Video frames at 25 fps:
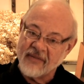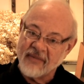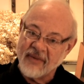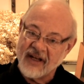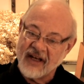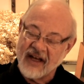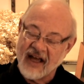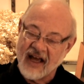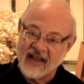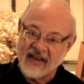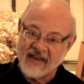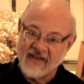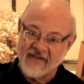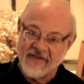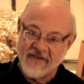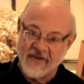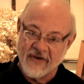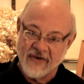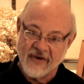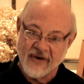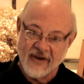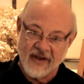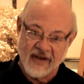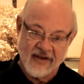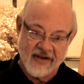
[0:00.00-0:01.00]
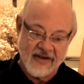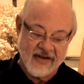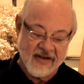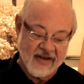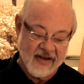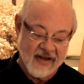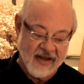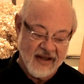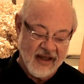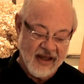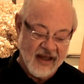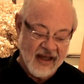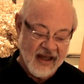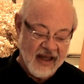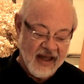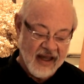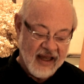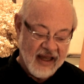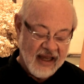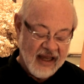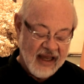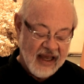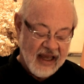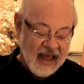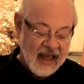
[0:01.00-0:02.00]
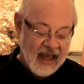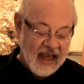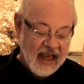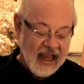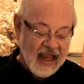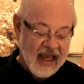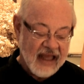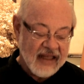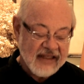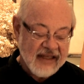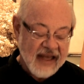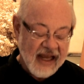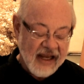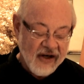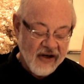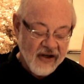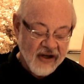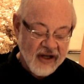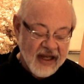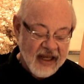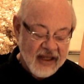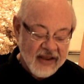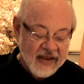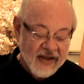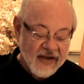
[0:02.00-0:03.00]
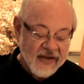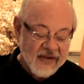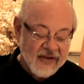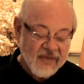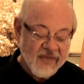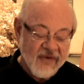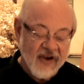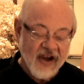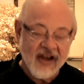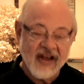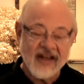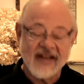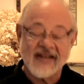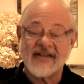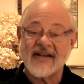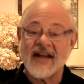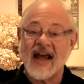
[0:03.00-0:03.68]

but not the focus. As I look at those various